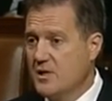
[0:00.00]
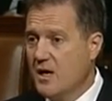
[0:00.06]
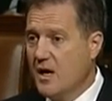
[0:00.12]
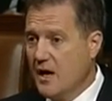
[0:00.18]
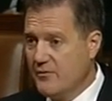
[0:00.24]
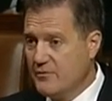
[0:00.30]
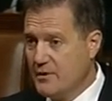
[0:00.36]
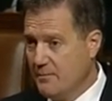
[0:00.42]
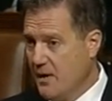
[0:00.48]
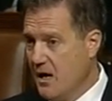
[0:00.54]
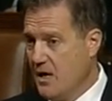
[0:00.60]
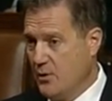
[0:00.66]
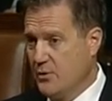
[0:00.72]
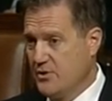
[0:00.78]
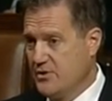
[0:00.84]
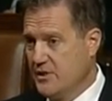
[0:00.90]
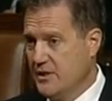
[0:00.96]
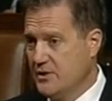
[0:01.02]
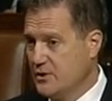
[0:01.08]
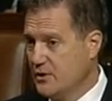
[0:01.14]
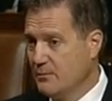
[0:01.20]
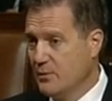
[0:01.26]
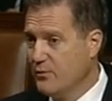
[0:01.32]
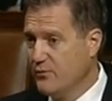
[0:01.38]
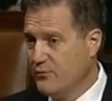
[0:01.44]
of democracy to
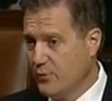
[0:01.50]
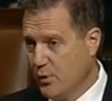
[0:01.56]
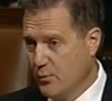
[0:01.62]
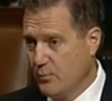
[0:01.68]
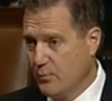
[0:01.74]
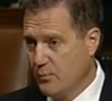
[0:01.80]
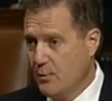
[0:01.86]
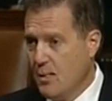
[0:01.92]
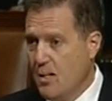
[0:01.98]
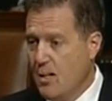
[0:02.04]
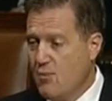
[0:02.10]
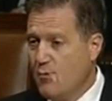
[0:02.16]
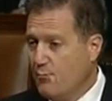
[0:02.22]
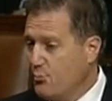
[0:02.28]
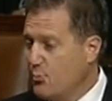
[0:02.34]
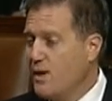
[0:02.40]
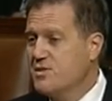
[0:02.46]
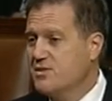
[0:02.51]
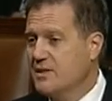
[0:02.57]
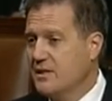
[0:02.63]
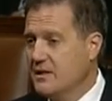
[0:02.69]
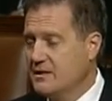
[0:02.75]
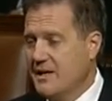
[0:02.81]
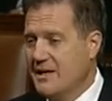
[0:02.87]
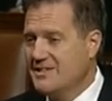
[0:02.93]
move forward. The
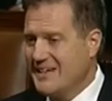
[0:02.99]
president has